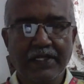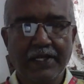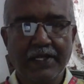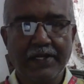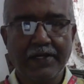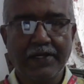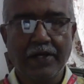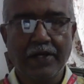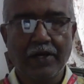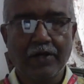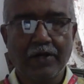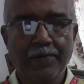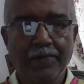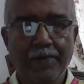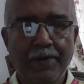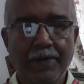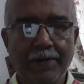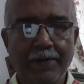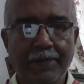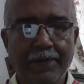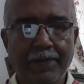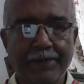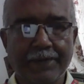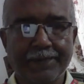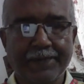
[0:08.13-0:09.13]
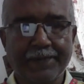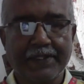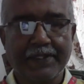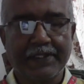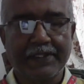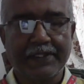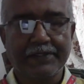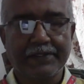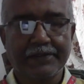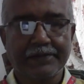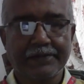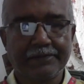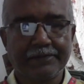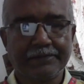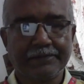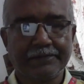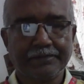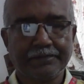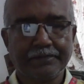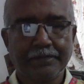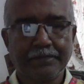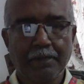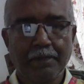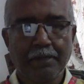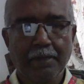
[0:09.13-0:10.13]
in automobile department
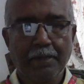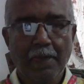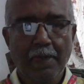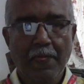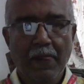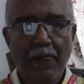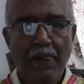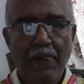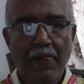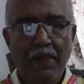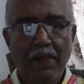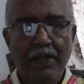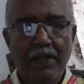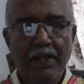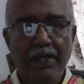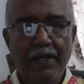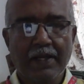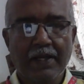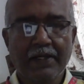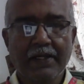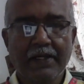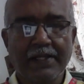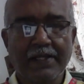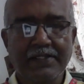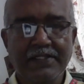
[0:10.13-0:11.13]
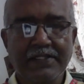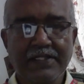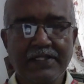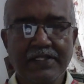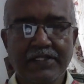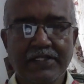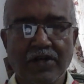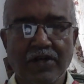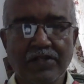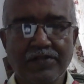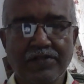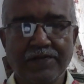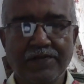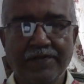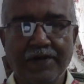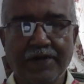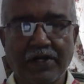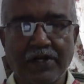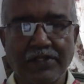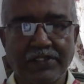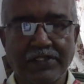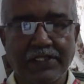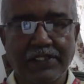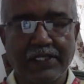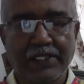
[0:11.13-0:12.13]
at SS College of
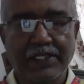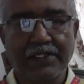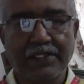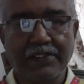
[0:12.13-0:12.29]
Technology.